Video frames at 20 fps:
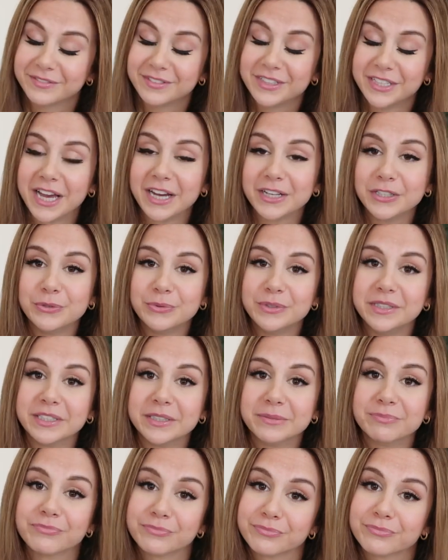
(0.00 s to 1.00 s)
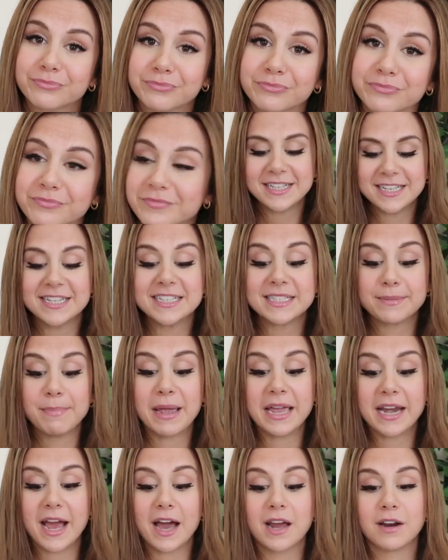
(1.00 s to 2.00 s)
yeah, you need them. Mm -hmm. It is
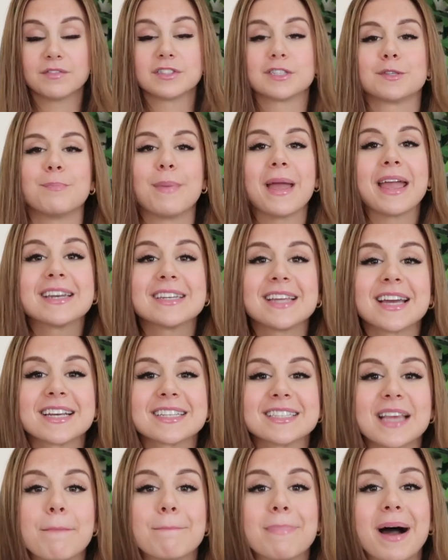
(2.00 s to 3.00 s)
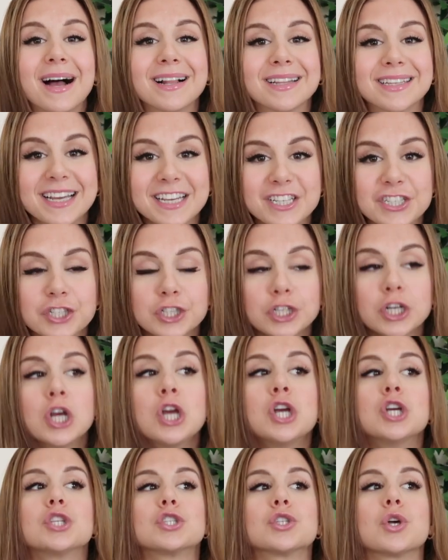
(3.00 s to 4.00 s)
made out of spandex and polyester,
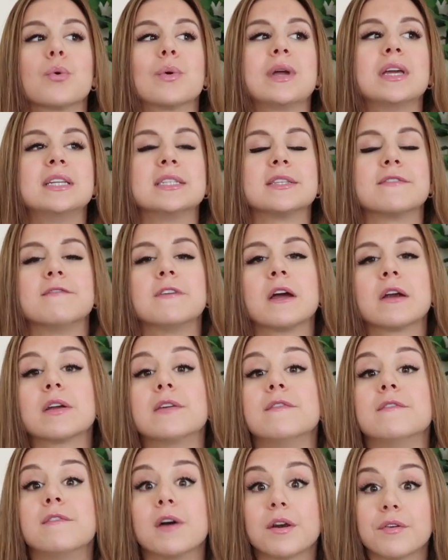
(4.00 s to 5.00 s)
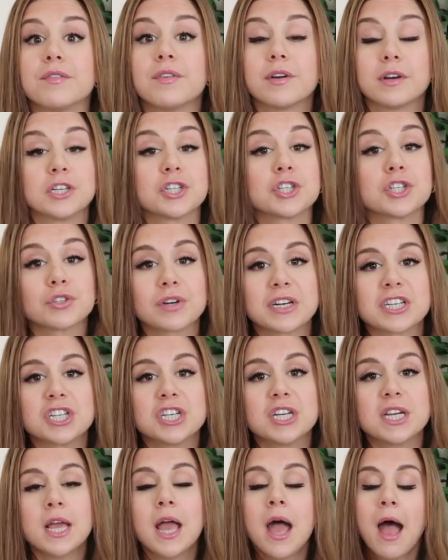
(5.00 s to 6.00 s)
so it is very, very, very
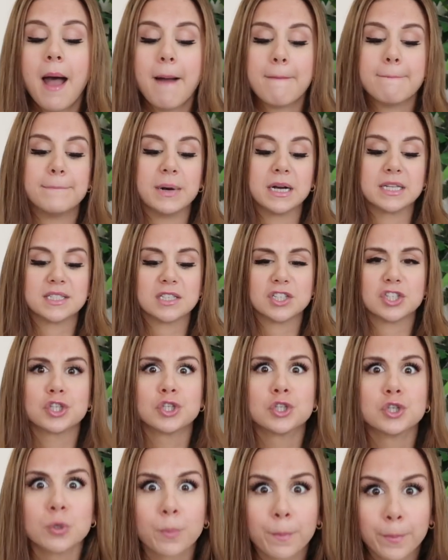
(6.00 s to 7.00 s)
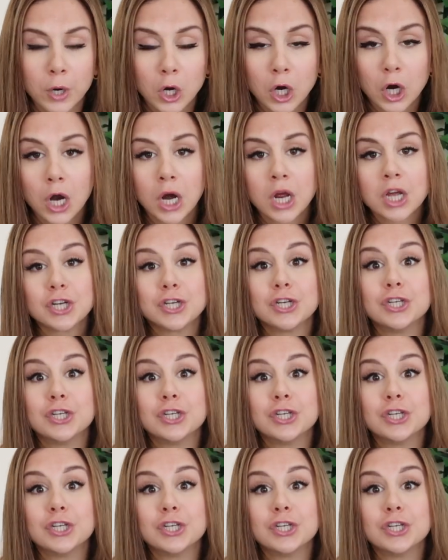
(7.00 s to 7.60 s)
stretchy, but super